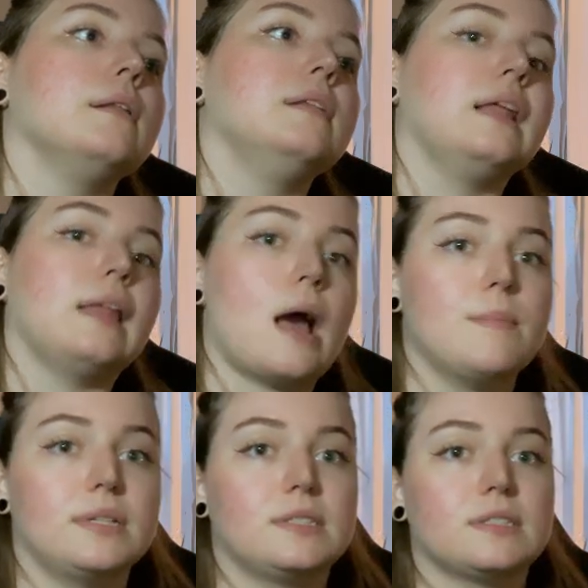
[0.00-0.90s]
daily
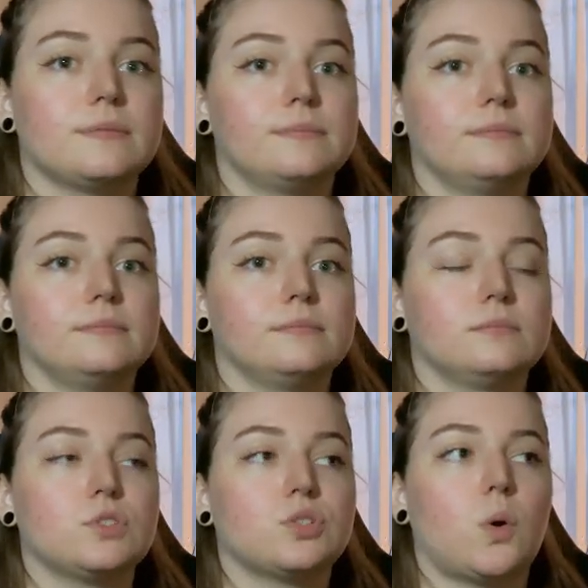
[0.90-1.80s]
habits.
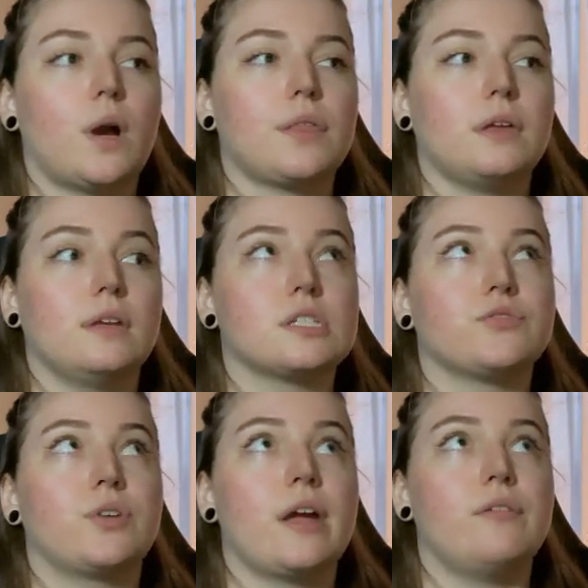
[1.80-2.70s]
So I think it's
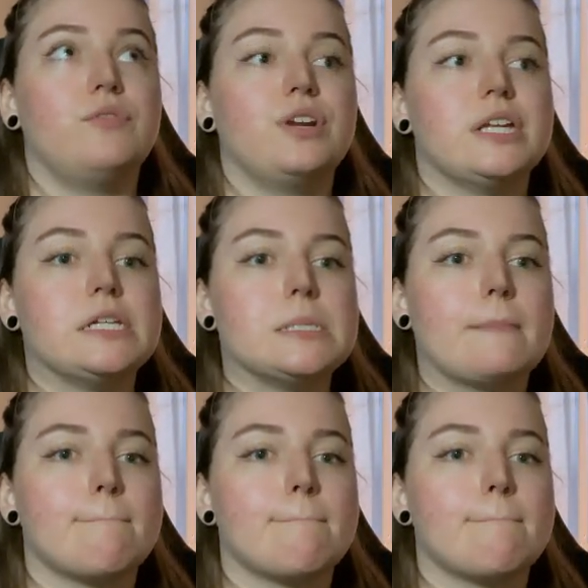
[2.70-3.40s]
for every,